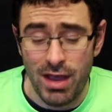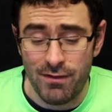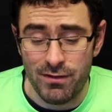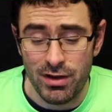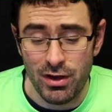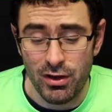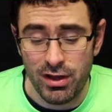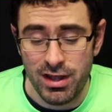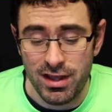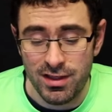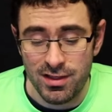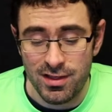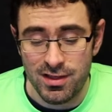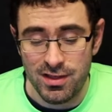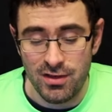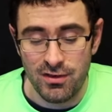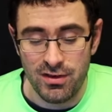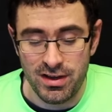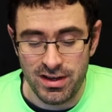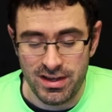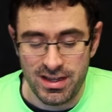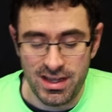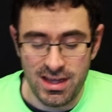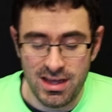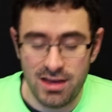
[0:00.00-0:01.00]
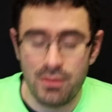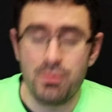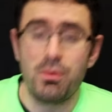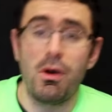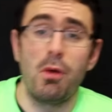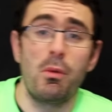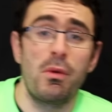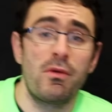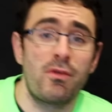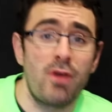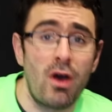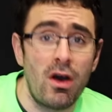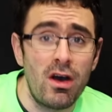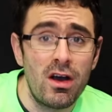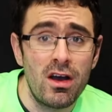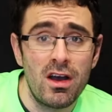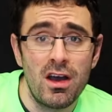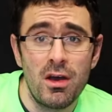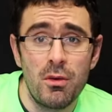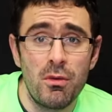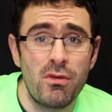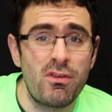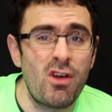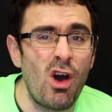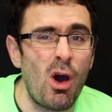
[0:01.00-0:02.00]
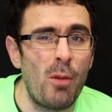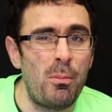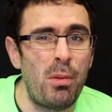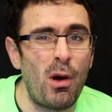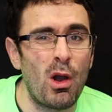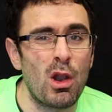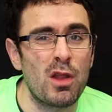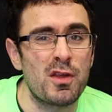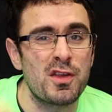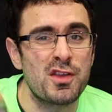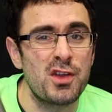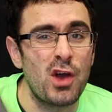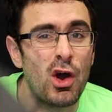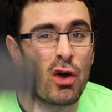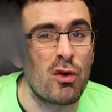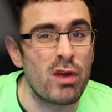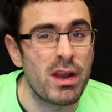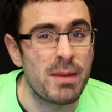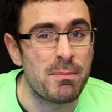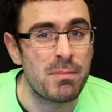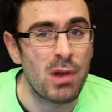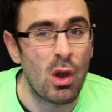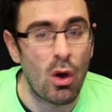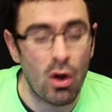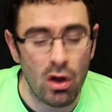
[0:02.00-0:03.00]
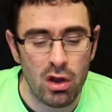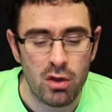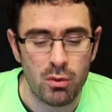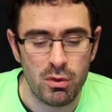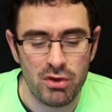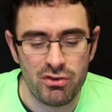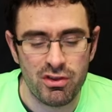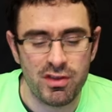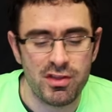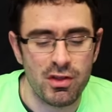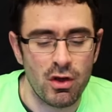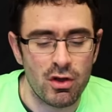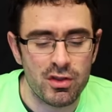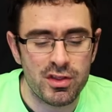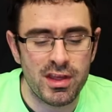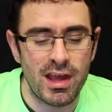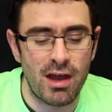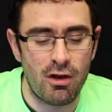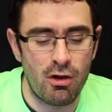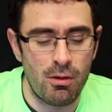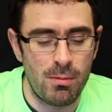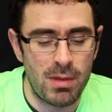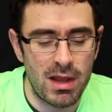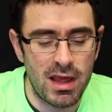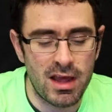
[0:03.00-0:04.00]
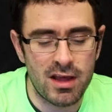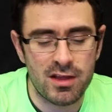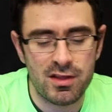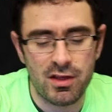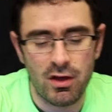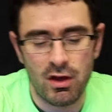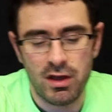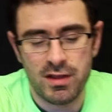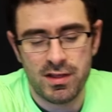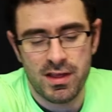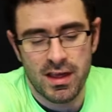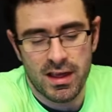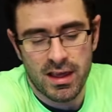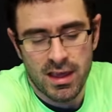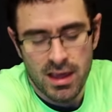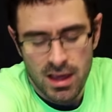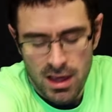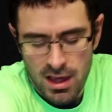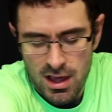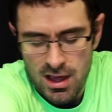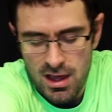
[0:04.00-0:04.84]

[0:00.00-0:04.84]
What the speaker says: a look inside here, well, we've got a polystyrene block, which is not terribly exciting,